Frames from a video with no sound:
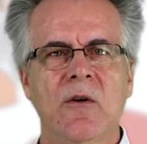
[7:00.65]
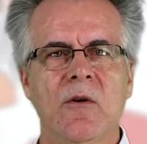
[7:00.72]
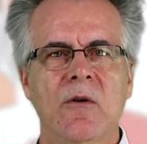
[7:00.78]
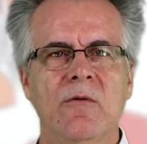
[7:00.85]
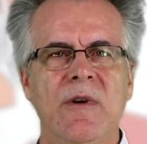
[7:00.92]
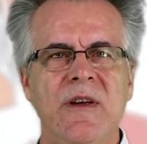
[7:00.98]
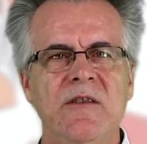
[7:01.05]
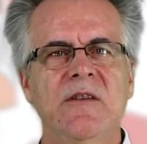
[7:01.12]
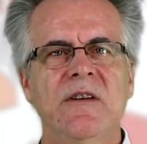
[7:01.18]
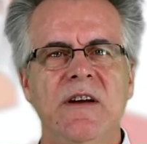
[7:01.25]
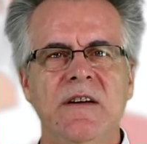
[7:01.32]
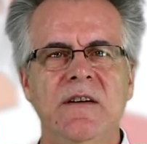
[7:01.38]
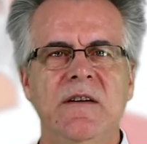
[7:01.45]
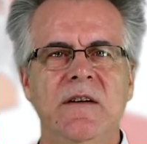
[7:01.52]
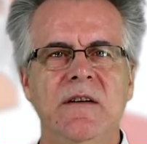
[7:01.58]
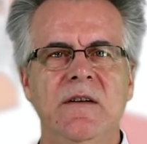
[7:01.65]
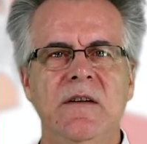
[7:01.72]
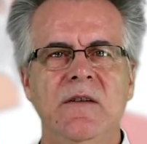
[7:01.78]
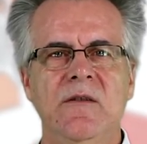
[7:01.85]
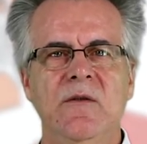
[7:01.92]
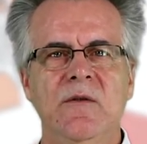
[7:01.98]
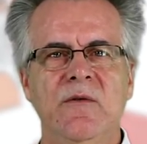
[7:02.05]
originated in
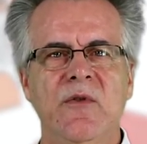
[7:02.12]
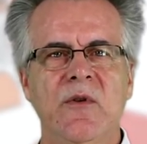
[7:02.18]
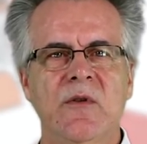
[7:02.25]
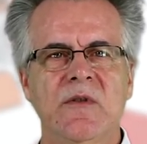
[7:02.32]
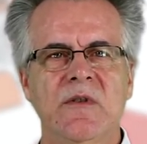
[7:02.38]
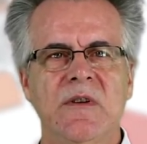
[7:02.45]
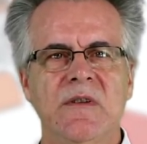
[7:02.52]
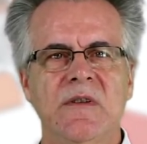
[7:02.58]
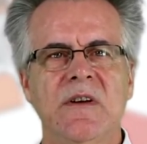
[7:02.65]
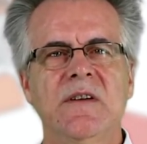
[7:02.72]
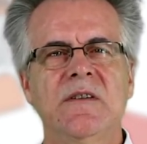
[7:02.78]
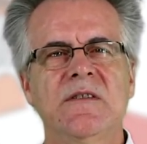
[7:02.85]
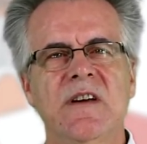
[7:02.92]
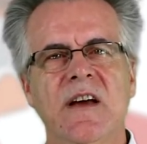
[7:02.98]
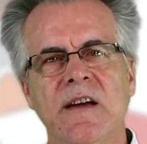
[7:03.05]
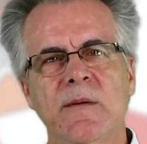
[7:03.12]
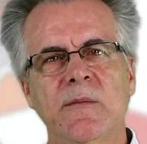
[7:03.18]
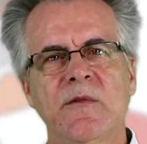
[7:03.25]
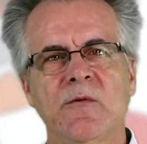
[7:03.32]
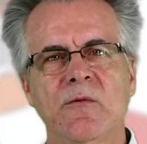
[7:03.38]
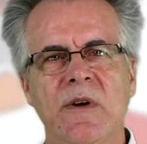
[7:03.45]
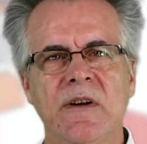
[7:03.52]
these universities in
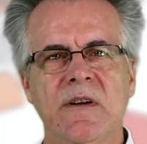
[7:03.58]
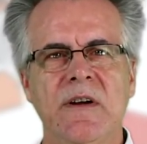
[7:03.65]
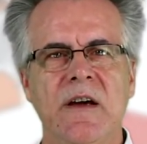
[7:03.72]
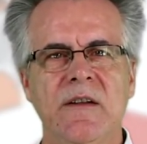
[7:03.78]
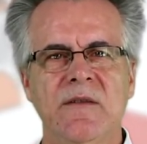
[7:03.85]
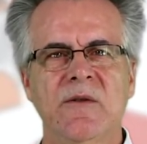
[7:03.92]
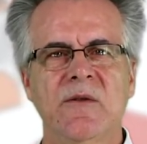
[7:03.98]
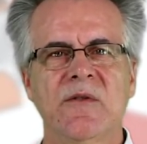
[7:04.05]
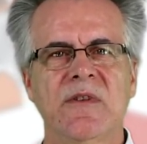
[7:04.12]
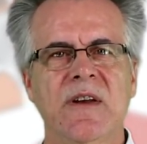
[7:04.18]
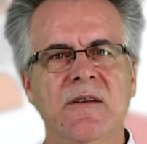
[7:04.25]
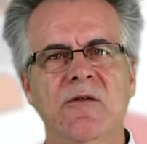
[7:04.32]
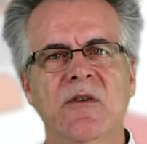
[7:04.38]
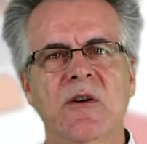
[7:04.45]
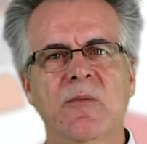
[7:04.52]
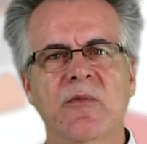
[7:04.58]
times when an ethnocentric